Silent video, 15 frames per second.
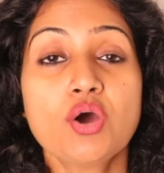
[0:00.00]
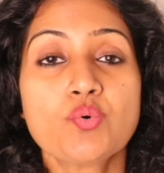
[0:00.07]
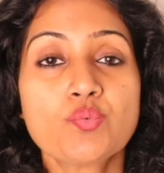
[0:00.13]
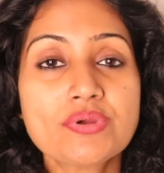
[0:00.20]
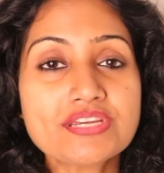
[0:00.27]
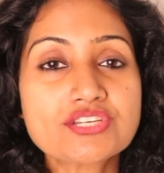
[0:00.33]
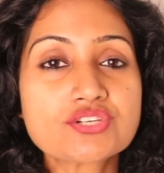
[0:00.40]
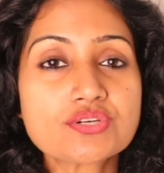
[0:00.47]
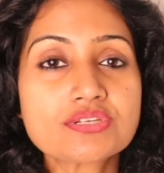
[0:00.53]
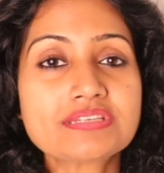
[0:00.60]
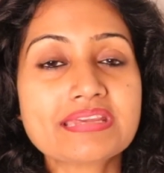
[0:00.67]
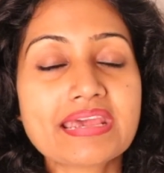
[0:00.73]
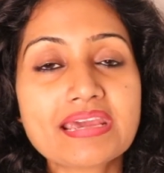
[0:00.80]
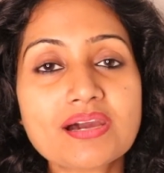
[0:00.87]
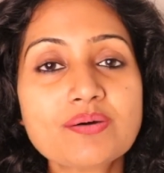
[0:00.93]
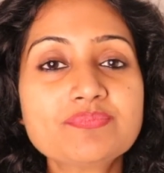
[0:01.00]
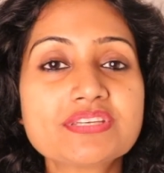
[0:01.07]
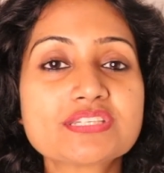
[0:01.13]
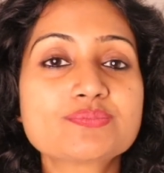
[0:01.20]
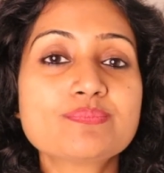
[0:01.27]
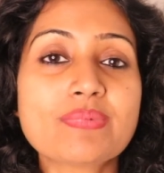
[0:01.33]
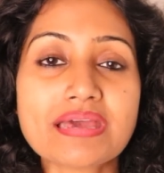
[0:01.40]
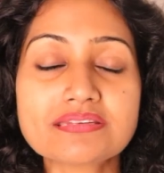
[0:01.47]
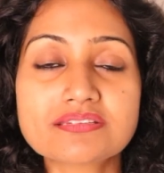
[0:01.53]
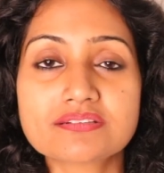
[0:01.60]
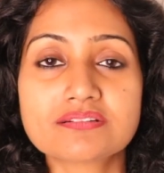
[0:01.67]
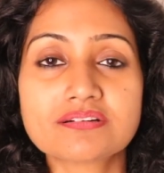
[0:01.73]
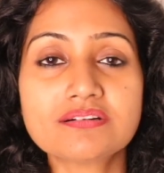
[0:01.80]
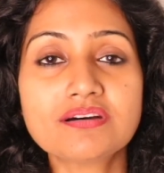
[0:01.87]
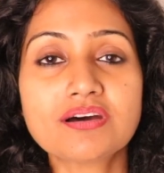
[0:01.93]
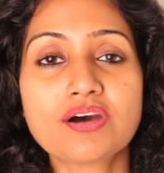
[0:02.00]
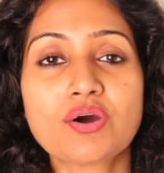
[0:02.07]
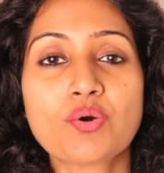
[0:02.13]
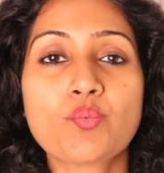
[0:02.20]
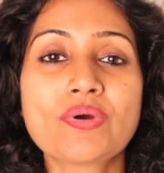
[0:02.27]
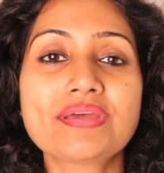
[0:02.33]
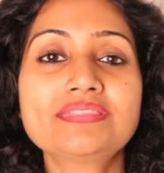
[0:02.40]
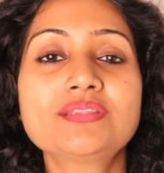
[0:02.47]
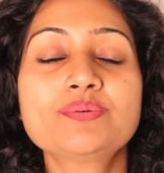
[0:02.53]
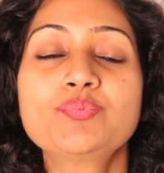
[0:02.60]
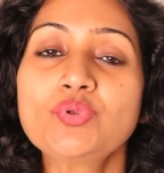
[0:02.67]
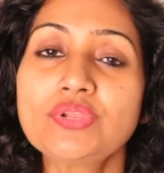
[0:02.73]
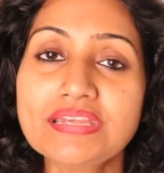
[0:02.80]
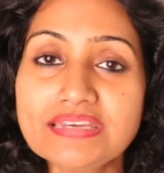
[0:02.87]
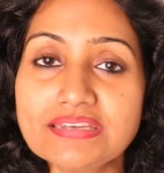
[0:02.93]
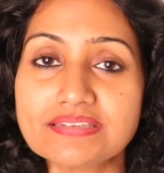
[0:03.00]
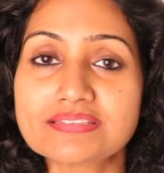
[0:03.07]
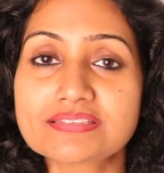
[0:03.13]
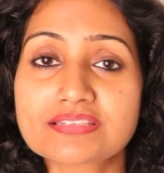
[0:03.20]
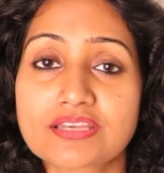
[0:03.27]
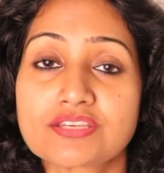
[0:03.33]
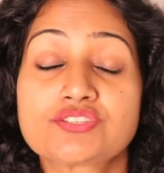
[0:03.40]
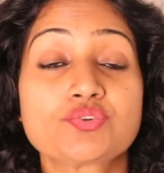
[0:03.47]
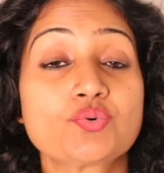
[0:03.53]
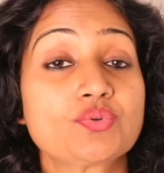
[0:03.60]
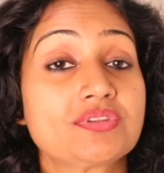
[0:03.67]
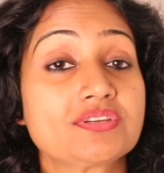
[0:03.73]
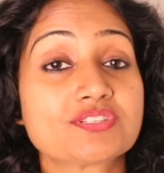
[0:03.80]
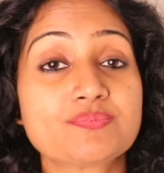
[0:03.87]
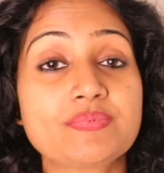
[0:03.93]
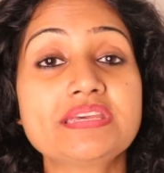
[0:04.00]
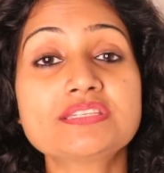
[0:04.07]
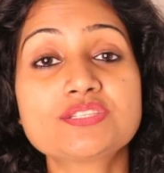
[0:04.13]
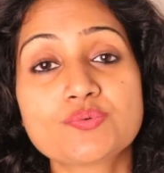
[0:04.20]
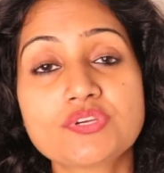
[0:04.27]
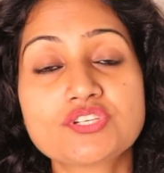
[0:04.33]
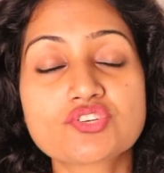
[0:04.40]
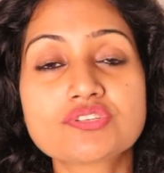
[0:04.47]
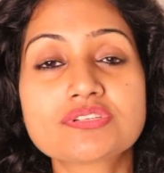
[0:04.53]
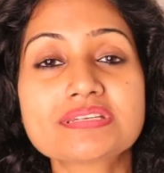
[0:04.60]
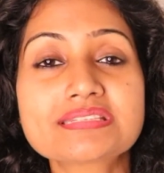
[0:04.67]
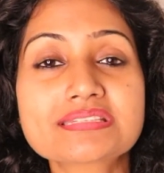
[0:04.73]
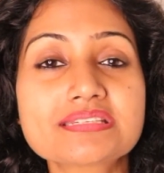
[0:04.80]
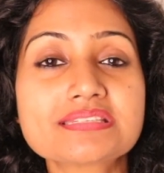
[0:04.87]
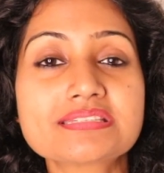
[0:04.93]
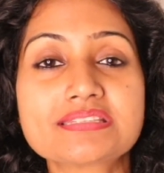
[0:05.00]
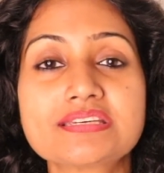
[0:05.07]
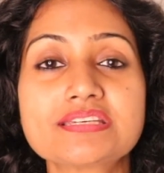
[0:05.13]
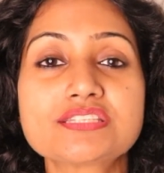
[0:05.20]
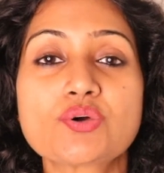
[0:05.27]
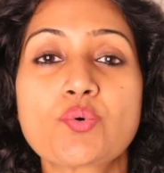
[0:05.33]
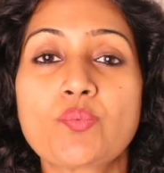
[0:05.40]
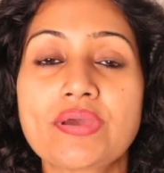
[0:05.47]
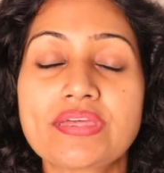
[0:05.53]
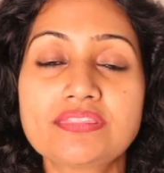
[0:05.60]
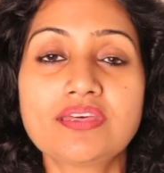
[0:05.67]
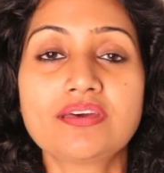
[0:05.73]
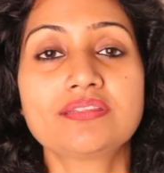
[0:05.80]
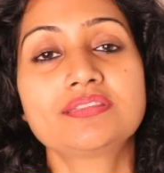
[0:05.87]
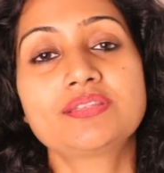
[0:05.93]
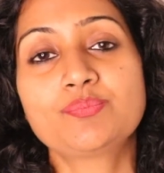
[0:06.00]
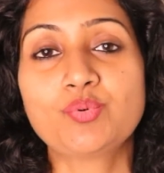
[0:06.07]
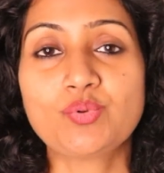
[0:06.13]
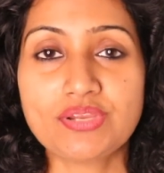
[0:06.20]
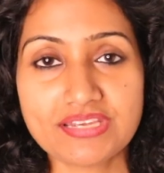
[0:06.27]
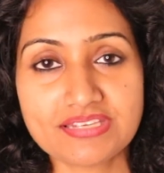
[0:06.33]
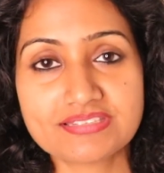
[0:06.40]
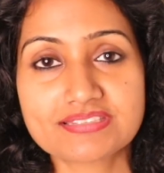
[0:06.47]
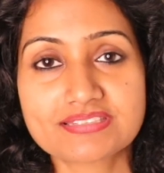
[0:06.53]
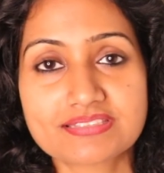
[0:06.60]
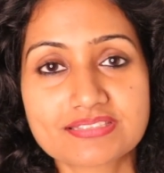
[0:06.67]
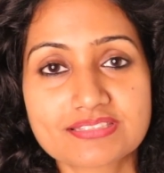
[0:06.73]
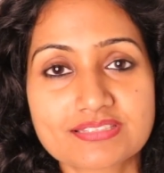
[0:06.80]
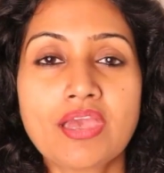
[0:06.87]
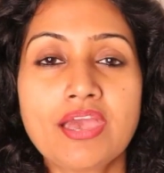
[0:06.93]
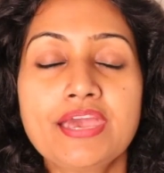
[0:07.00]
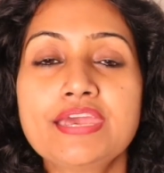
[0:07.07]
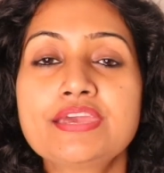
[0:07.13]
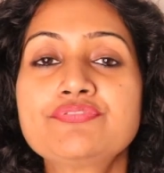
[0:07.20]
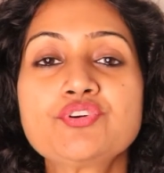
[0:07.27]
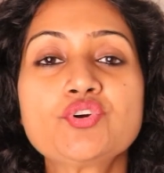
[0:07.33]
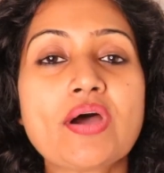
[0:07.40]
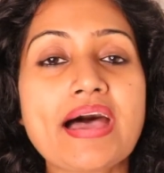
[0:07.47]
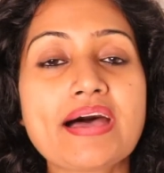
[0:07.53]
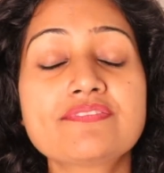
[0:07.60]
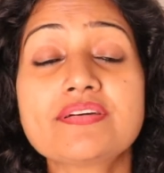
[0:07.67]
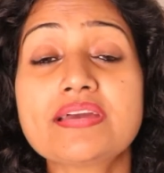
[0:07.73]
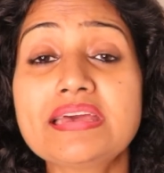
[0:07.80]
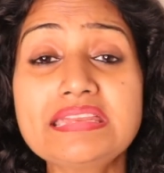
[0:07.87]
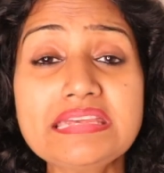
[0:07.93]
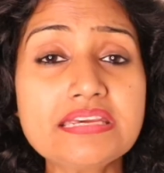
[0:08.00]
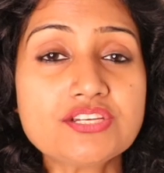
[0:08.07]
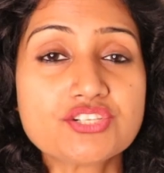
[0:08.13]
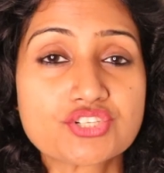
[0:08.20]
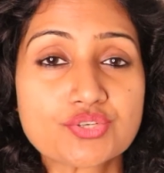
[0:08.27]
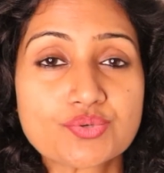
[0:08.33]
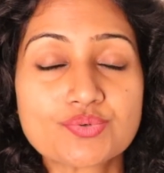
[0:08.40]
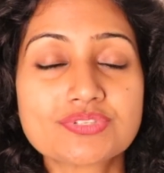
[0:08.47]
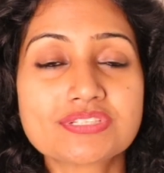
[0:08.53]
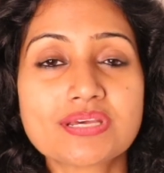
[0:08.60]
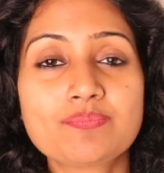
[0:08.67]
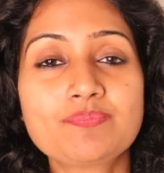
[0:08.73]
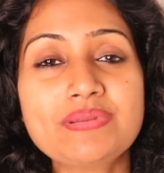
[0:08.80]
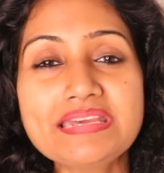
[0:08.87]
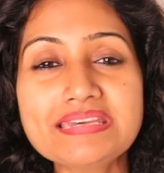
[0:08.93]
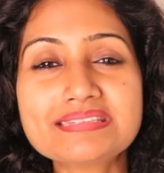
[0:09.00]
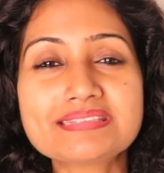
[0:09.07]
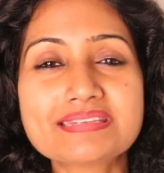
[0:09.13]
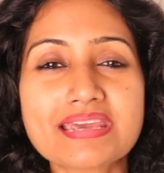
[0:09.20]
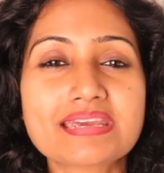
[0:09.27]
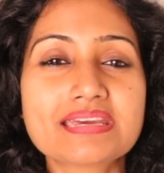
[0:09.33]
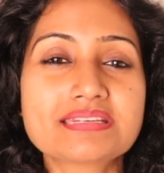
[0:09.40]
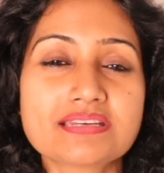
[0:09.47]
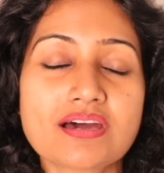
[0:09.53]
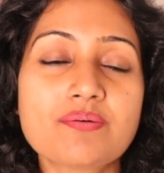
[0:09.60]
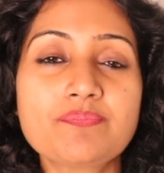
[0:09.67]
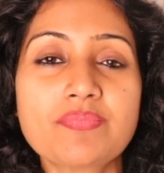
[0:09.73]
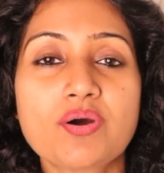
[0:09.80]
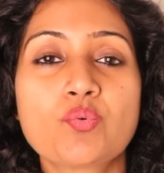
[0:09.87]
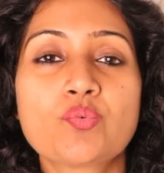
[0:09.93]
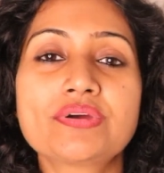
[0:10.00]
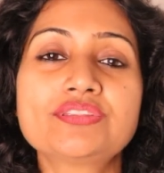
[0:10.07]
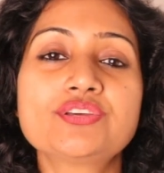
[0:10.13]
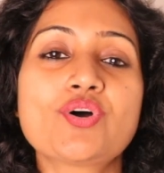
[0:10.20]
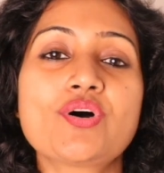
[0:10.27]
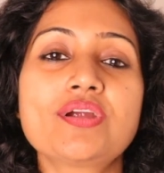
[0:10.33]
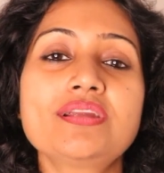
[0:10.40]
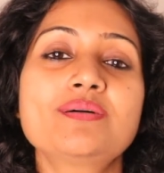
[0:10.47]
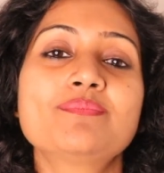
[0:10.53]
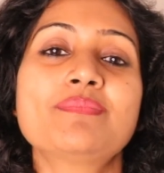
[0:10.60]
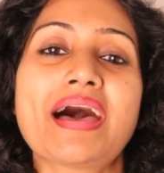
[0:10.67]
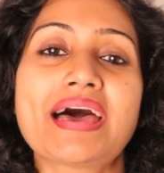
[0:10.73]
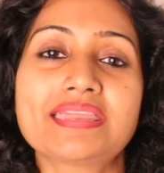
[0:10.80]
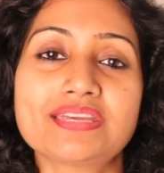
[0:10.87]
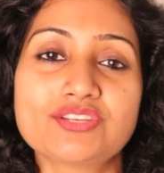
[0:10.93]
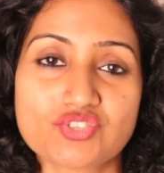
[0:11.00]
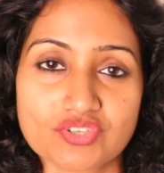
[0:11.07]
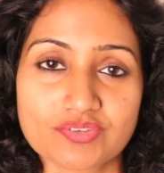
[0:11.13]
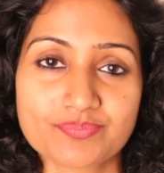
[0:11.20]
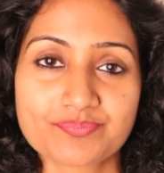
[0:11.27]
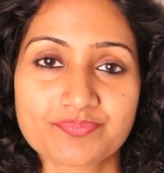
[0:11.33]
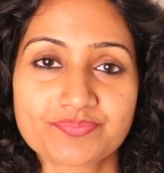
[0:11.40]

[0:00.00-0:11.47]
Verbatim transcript: We should take up this matter with the police. So this means we should discuss this with the police. If you have any issues, please take it up with your manager.